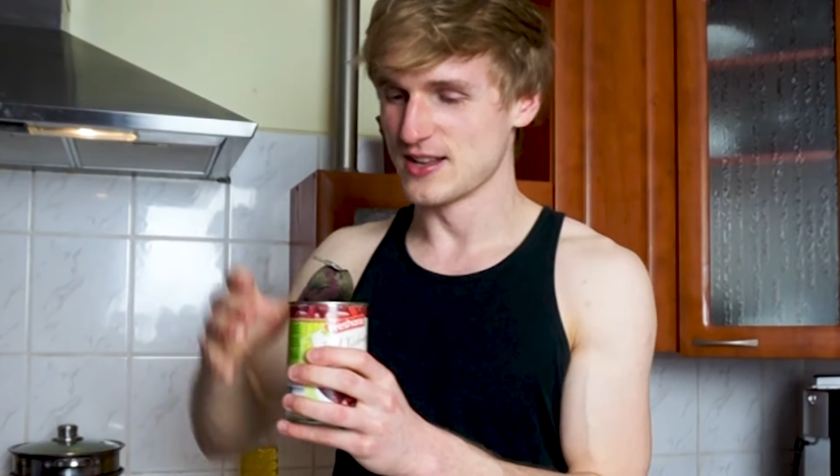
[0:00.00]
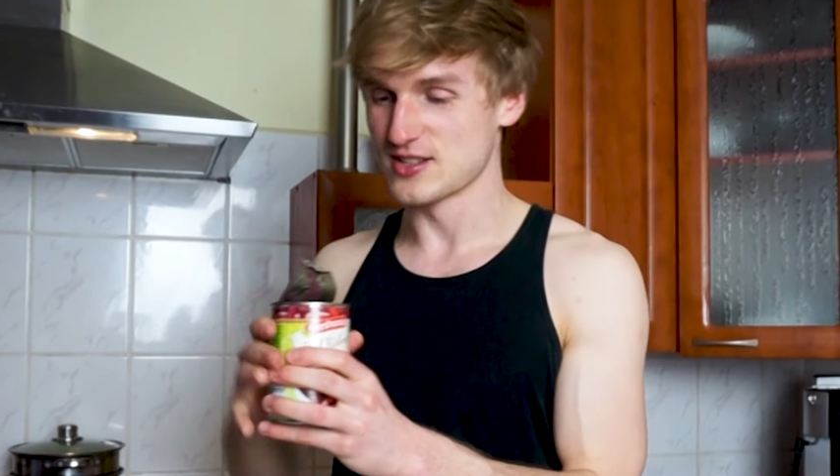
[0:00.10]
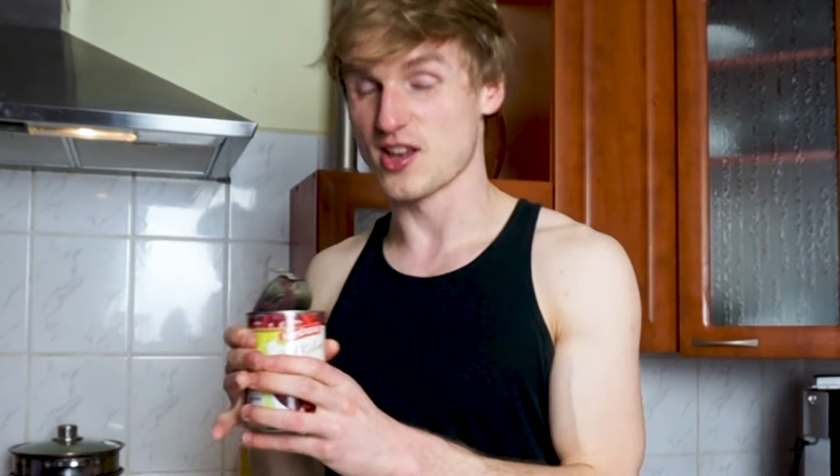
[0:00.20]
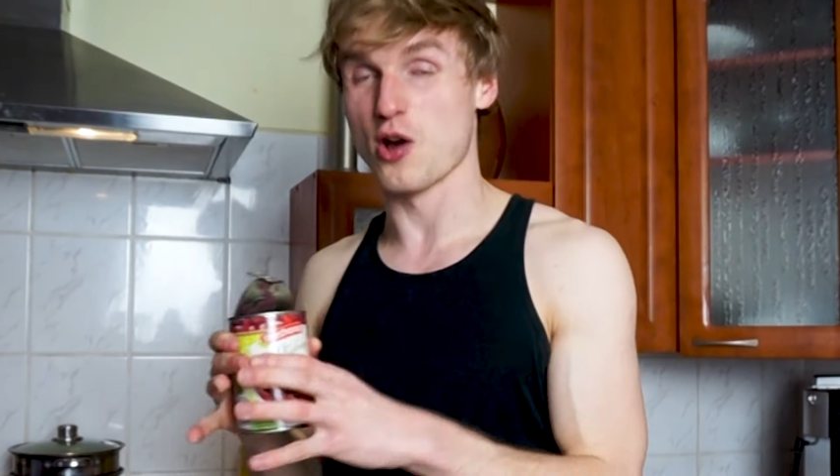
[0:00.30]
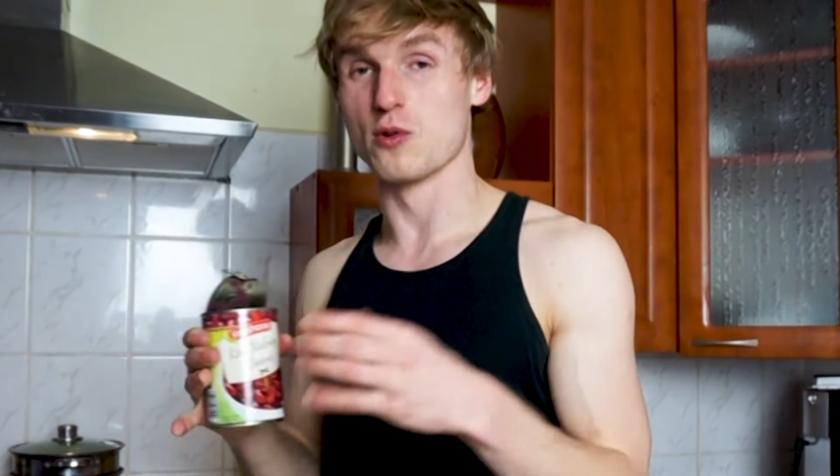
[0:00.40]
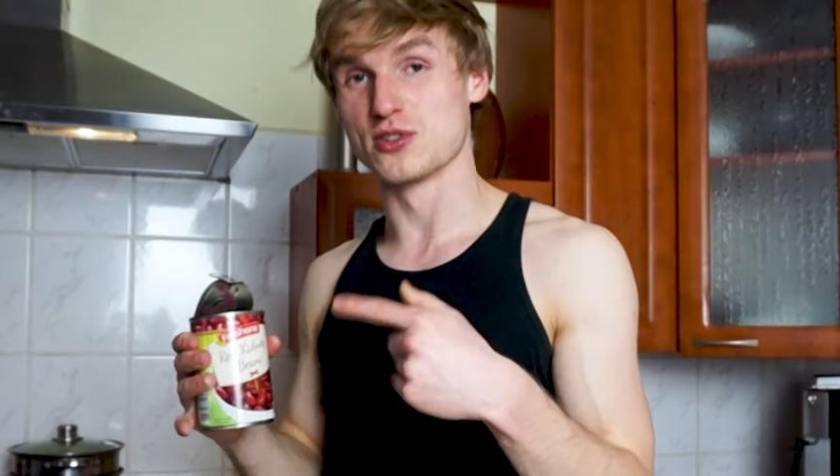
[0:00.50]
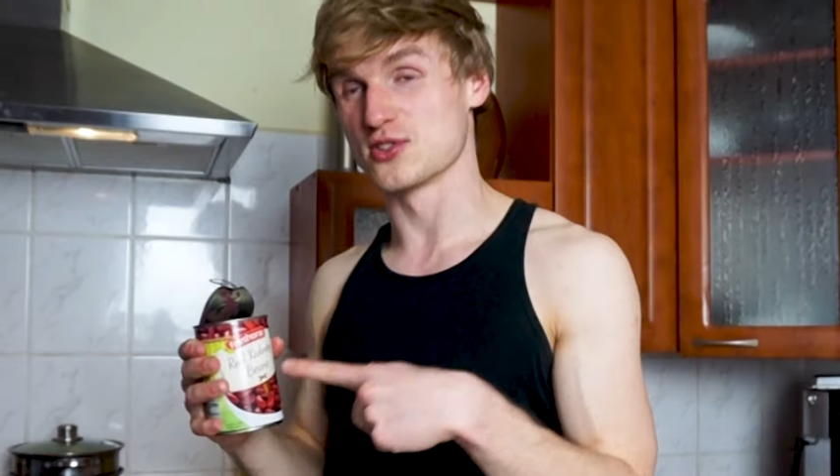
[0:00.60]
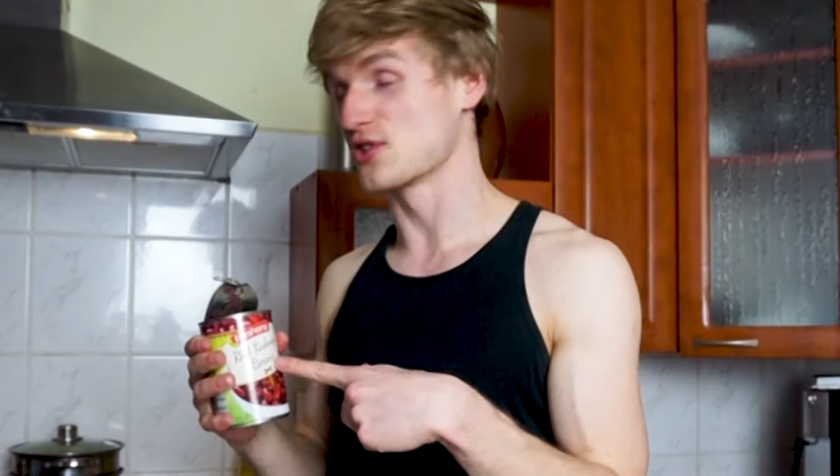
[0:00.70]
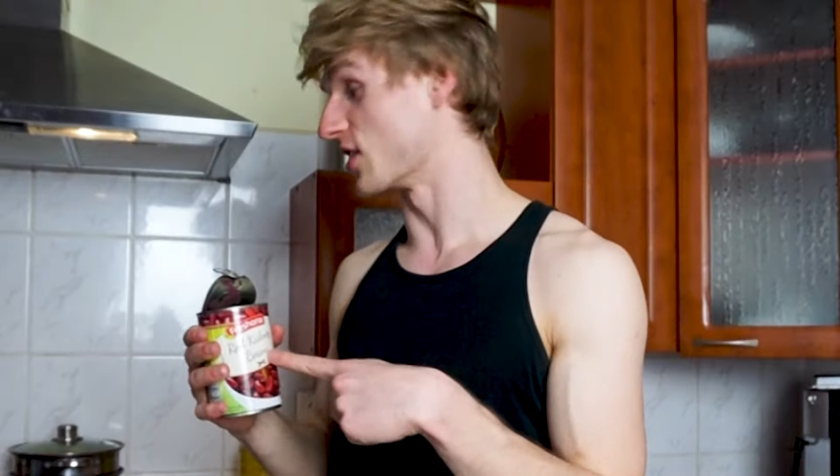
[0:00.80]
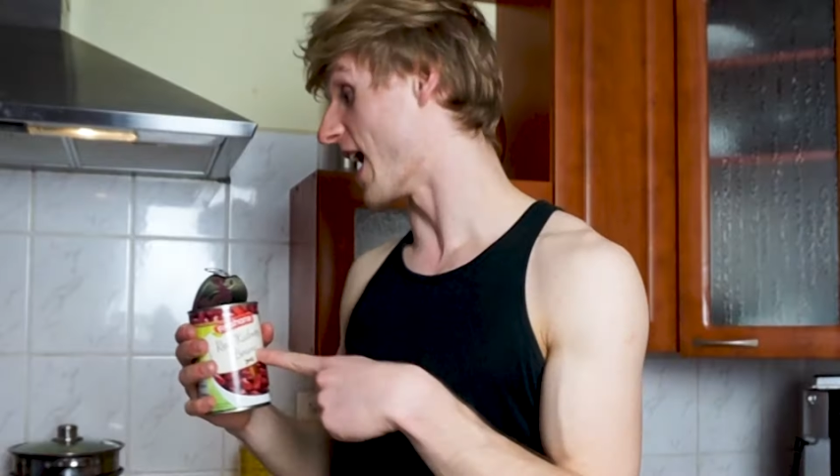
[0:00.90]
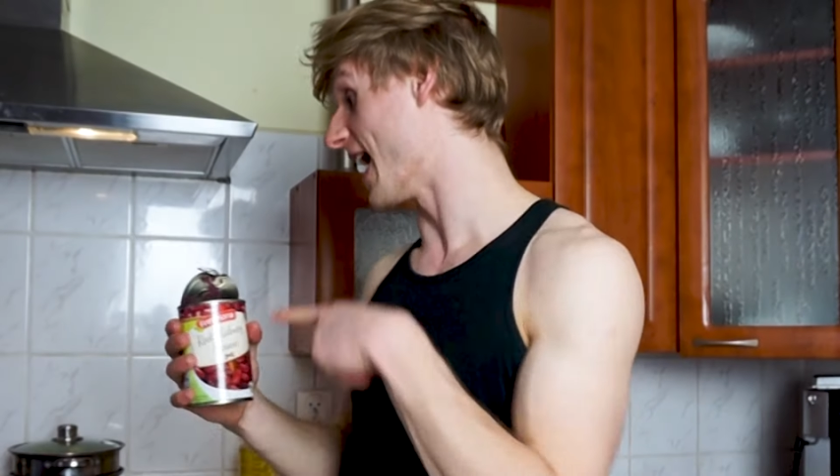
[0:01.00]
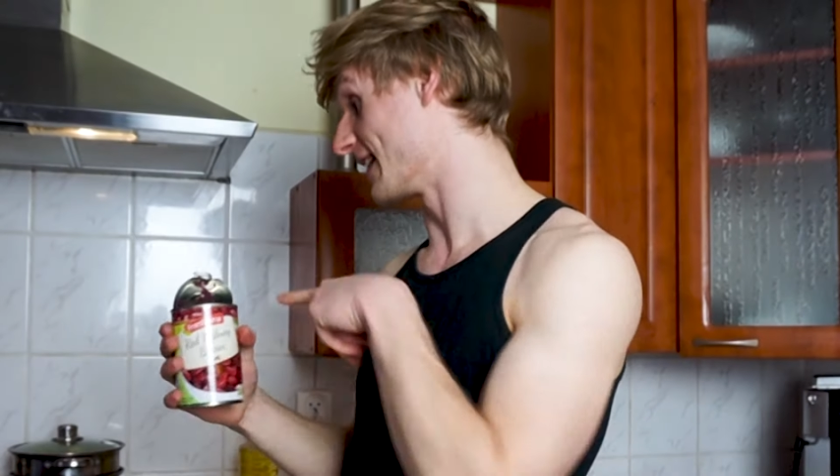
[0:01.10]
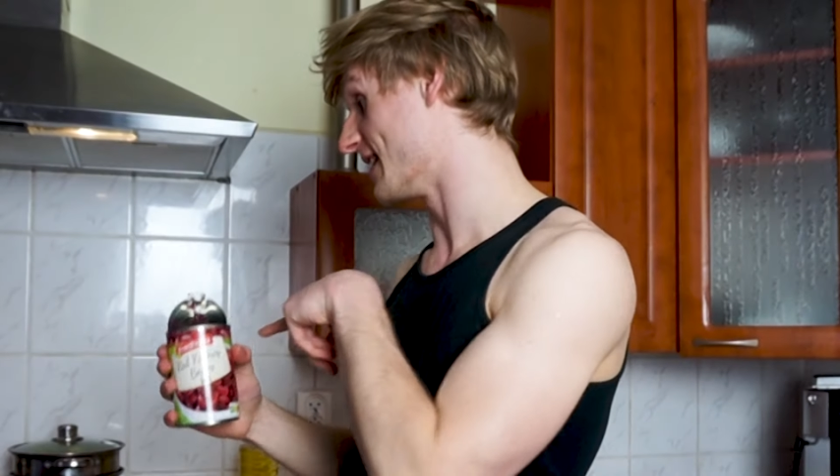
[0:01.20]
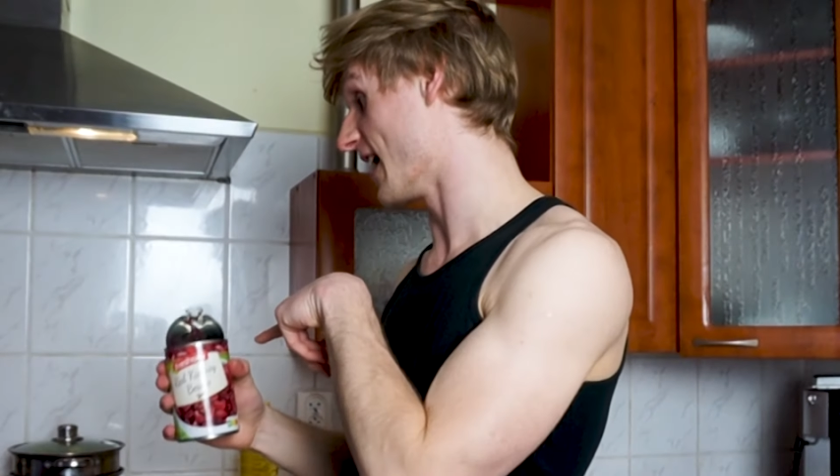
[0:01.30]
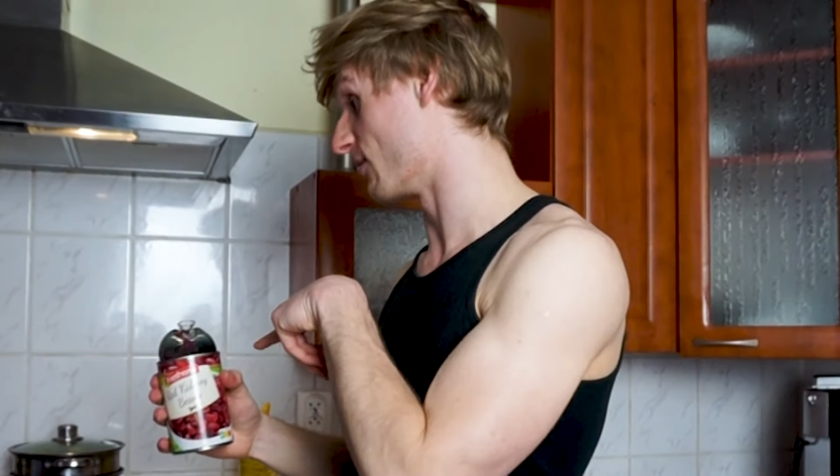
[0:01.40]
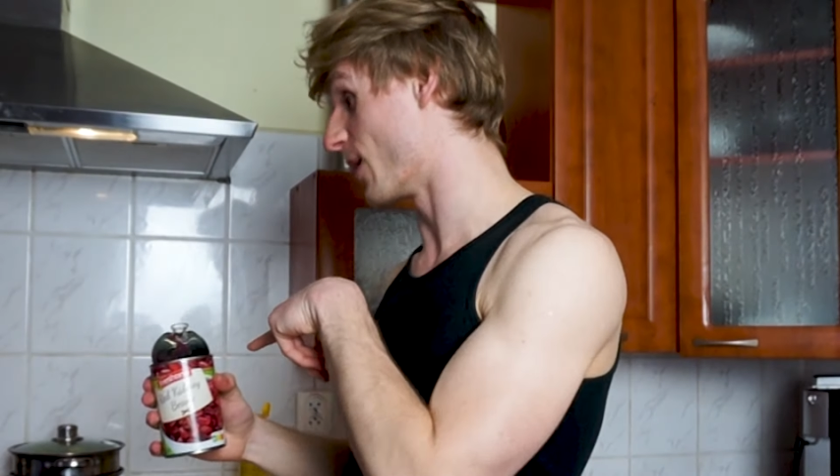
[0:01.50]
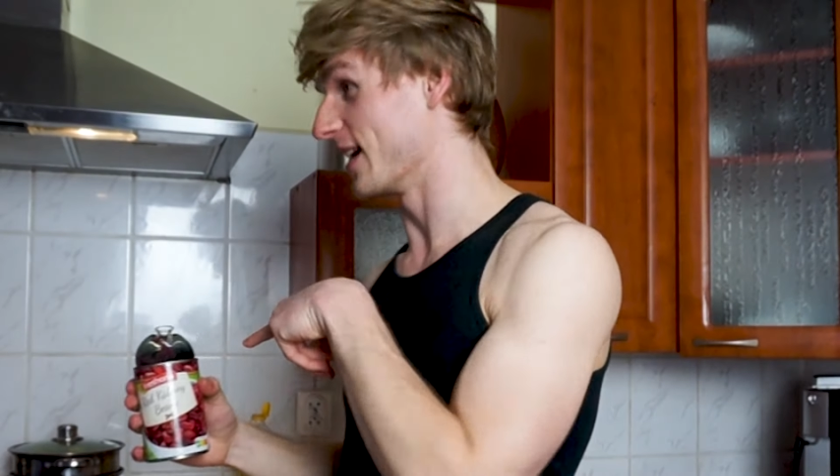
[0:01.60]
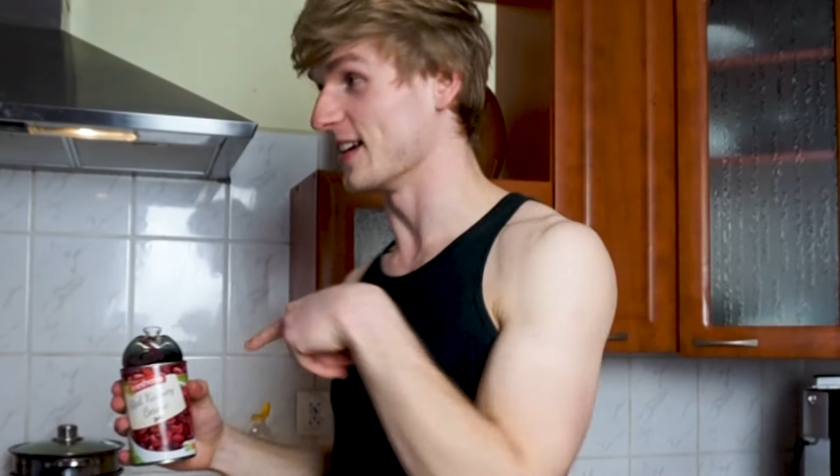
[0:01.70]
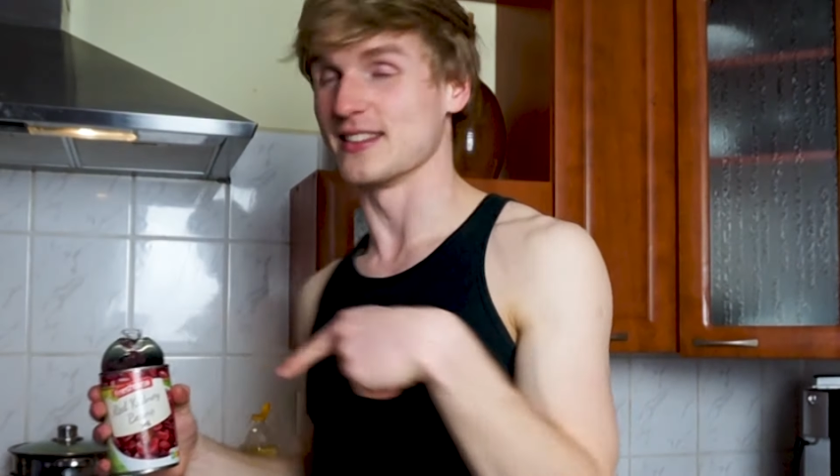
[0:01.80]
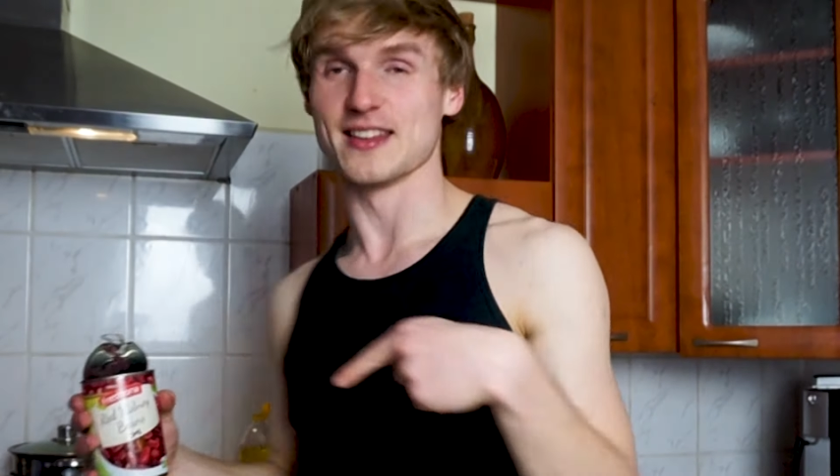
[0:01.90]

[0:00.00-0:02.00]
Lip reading: So we're just gonna add that right in